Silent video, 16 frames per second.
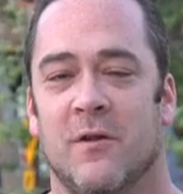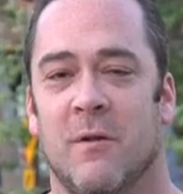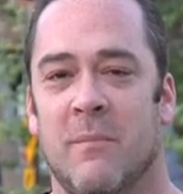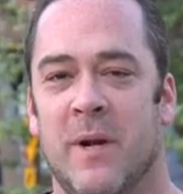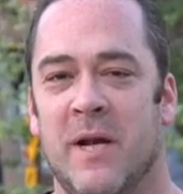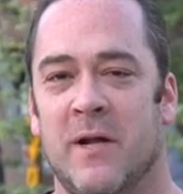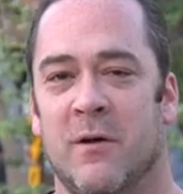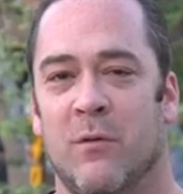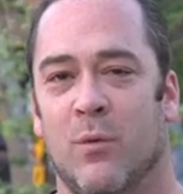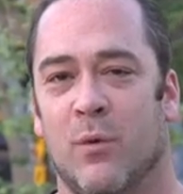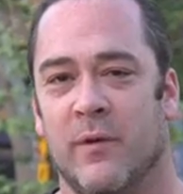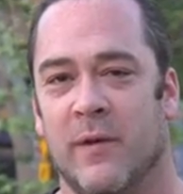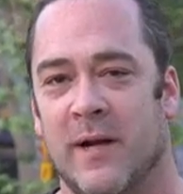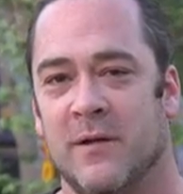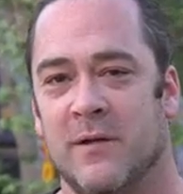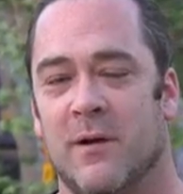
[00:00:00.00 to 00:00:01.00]
The media
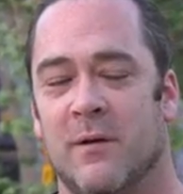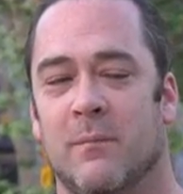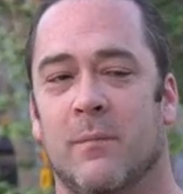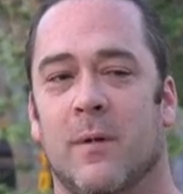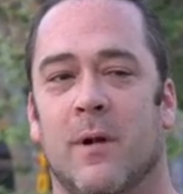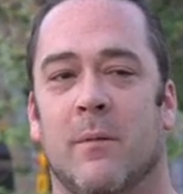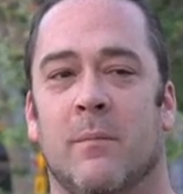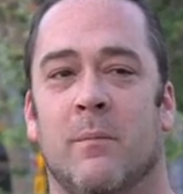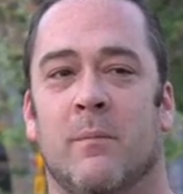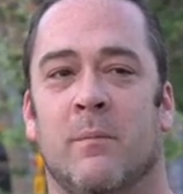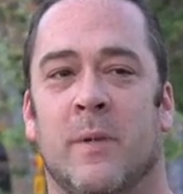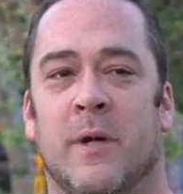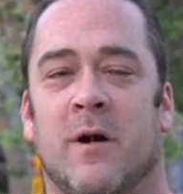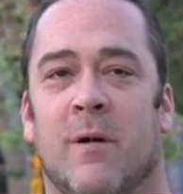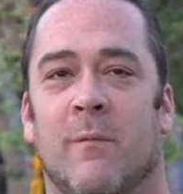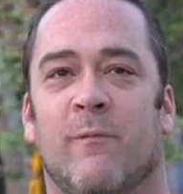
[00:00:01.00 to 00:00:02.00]
will then
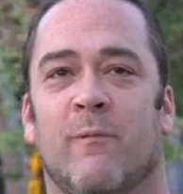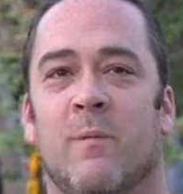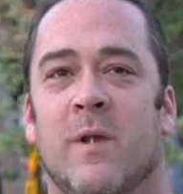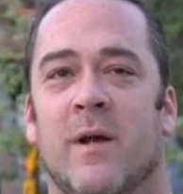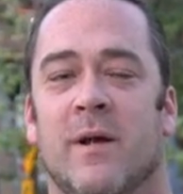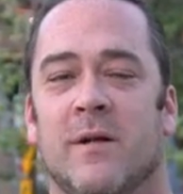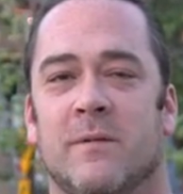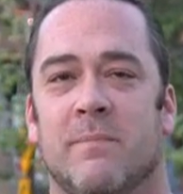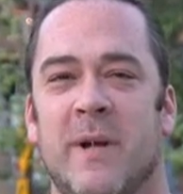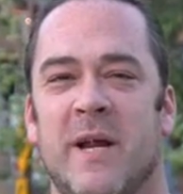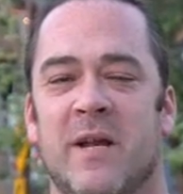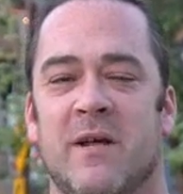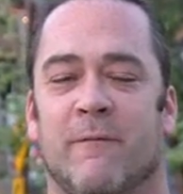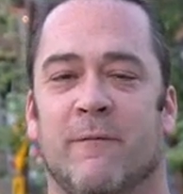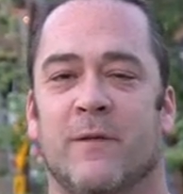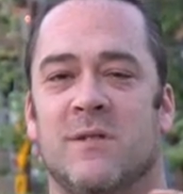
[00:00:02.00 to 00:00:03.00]
it's
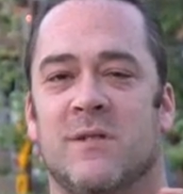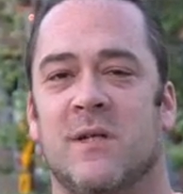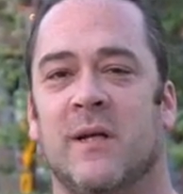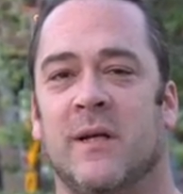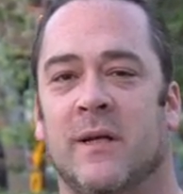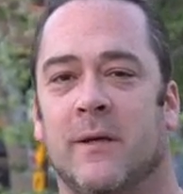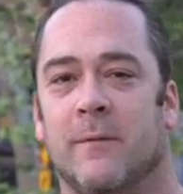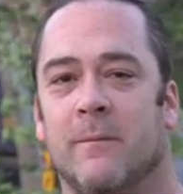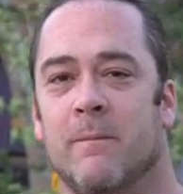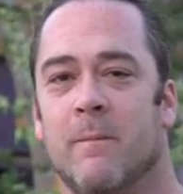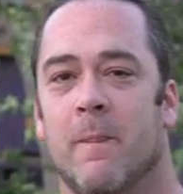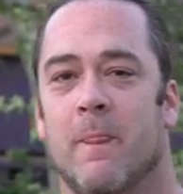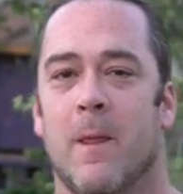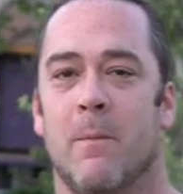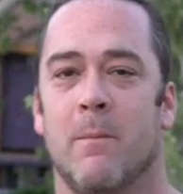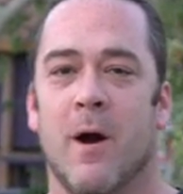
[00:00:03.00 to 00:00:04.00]
media fatigue
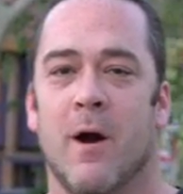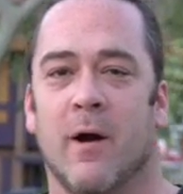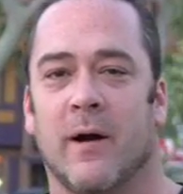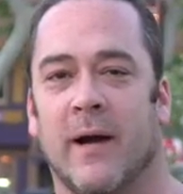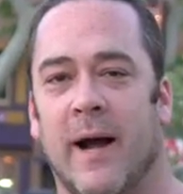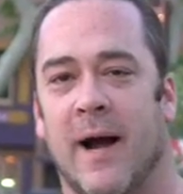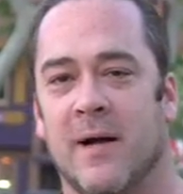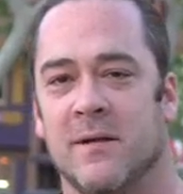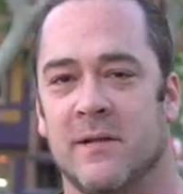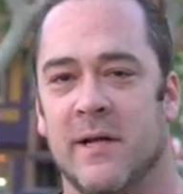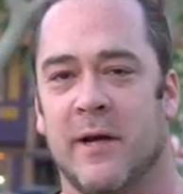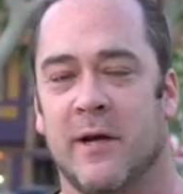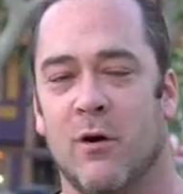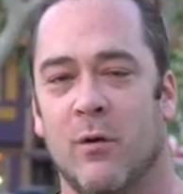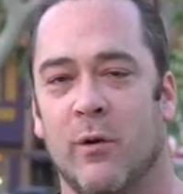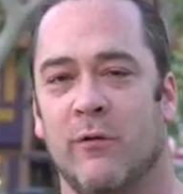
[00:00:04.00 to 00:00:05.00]
America has.
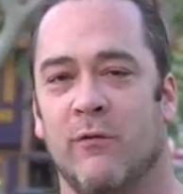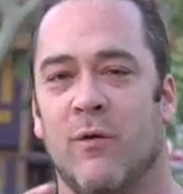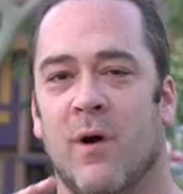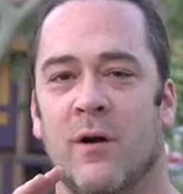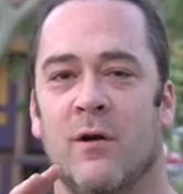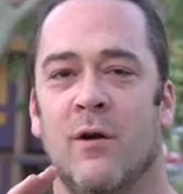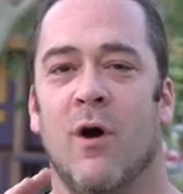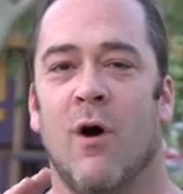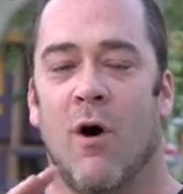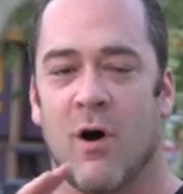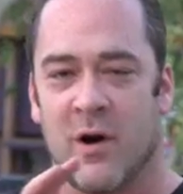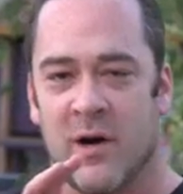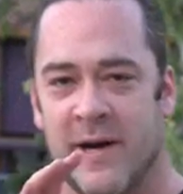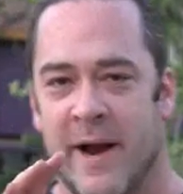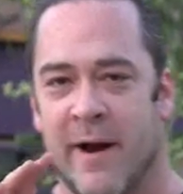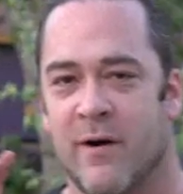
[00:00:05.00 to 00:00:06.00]
They can only run
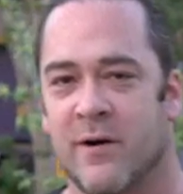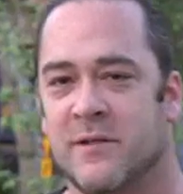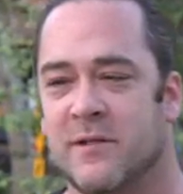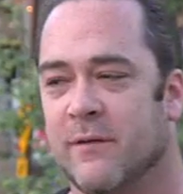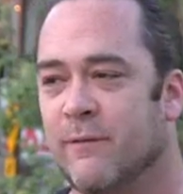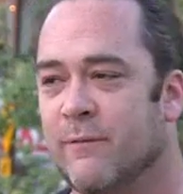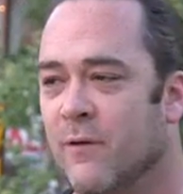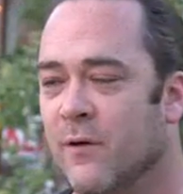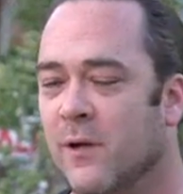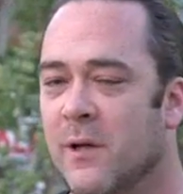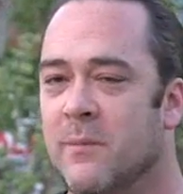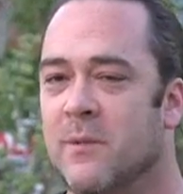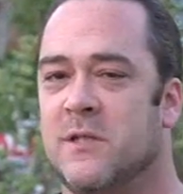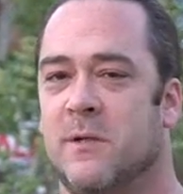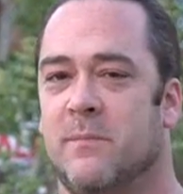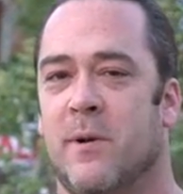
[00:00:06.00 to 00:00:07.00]
on a narrative for a
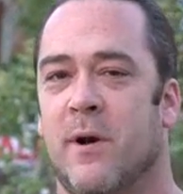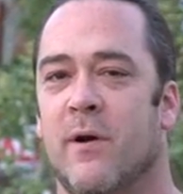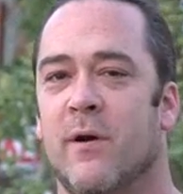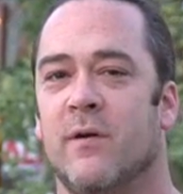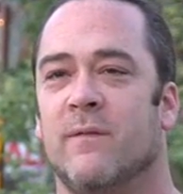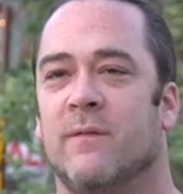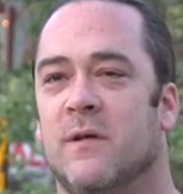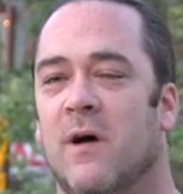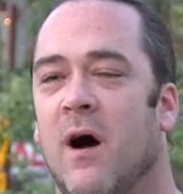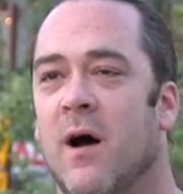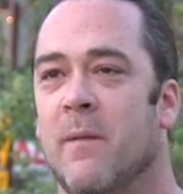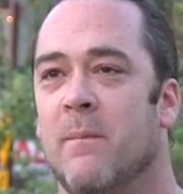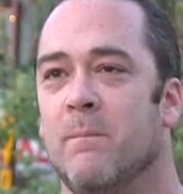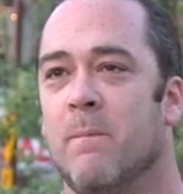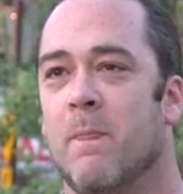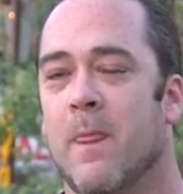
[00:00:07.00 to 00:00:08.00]
limited period of
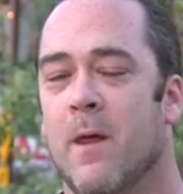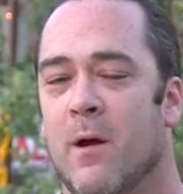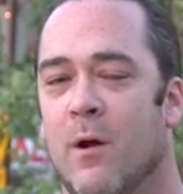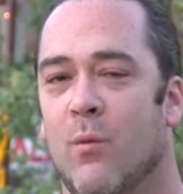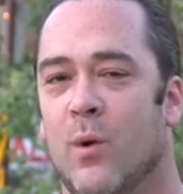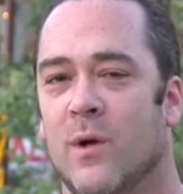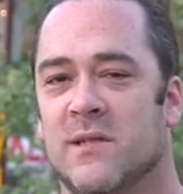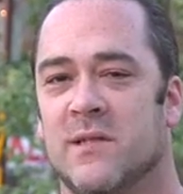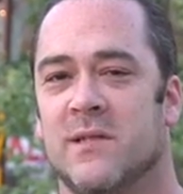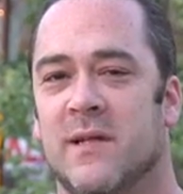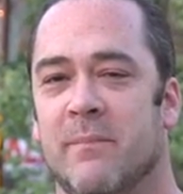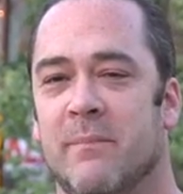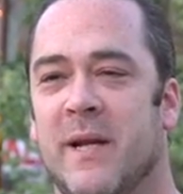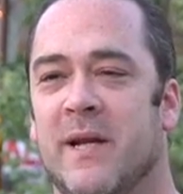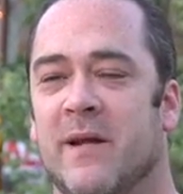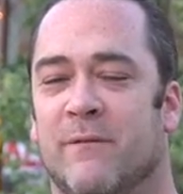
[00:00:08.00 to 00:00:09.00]
time. Once
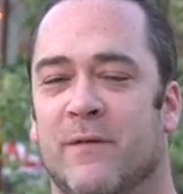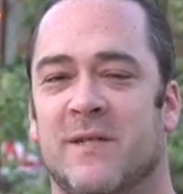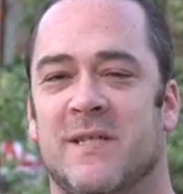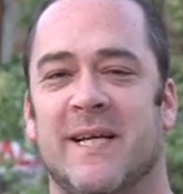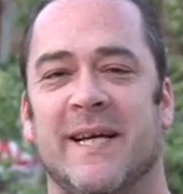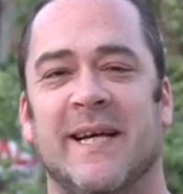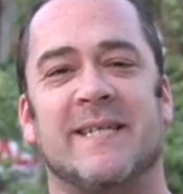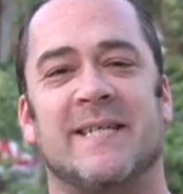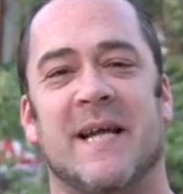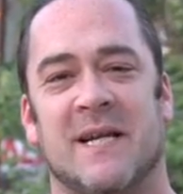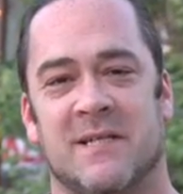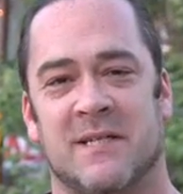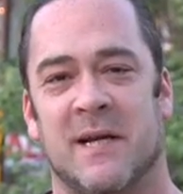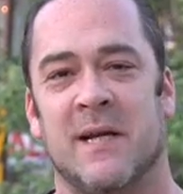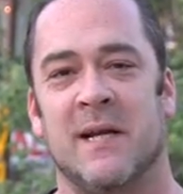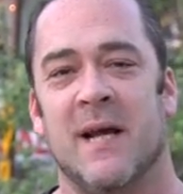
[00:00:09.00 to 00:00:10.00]
the media fatigue
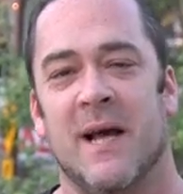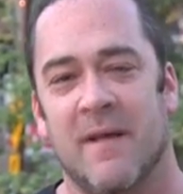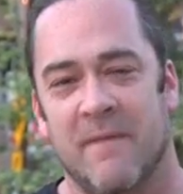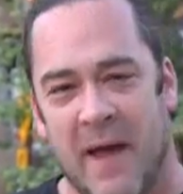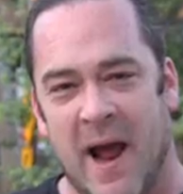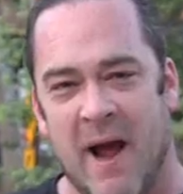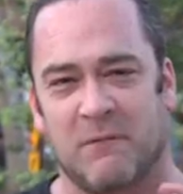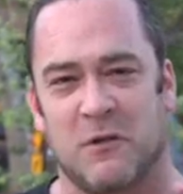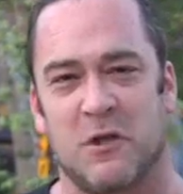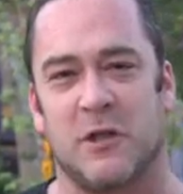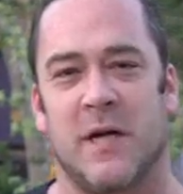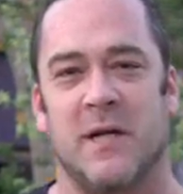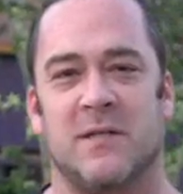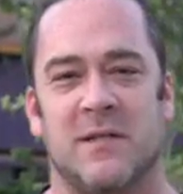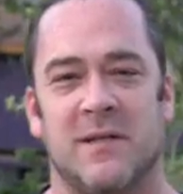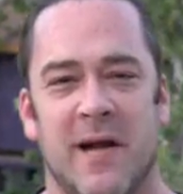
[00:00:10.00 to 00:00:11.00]
sets in, they have to
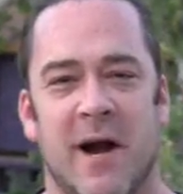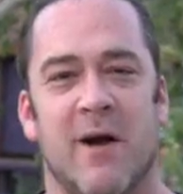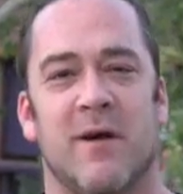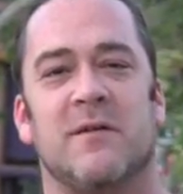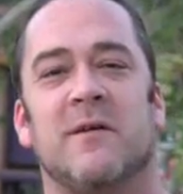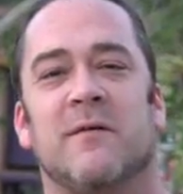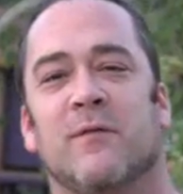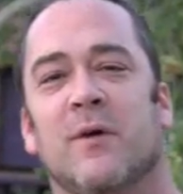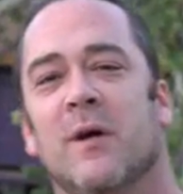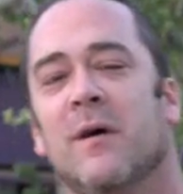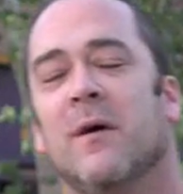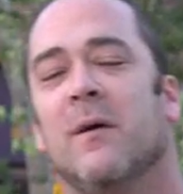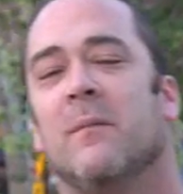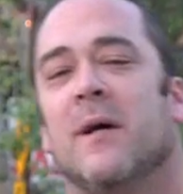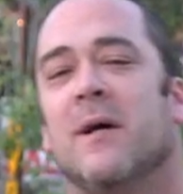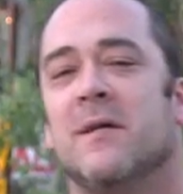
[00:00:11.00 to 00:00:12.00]
change the narrative,
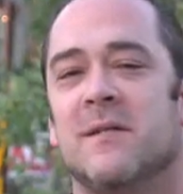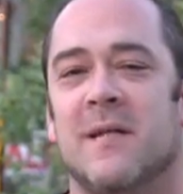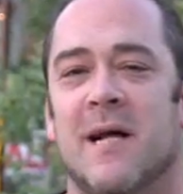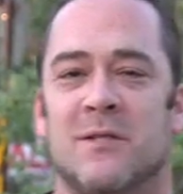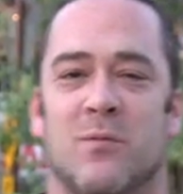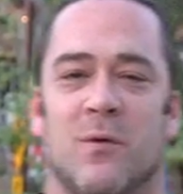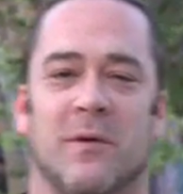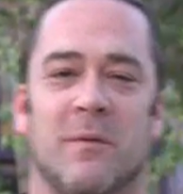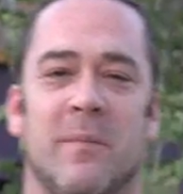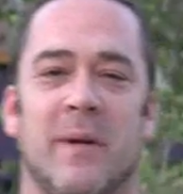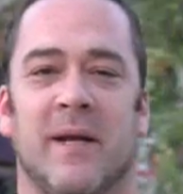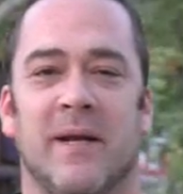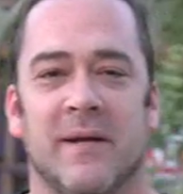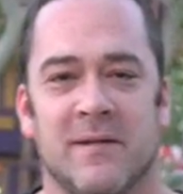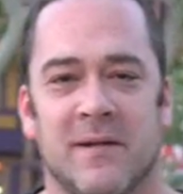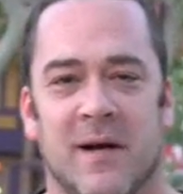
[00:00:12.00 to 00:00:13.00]
because that's what the
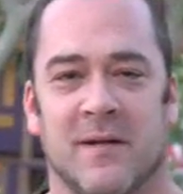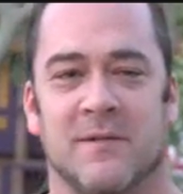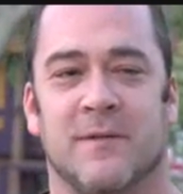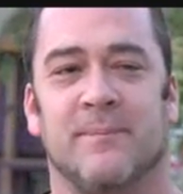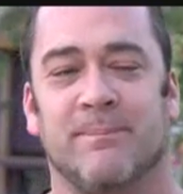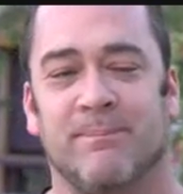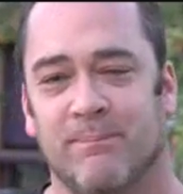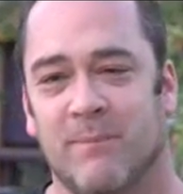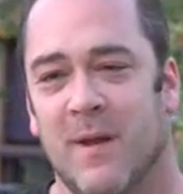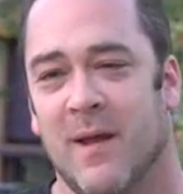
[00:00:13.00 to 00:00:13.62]
media does.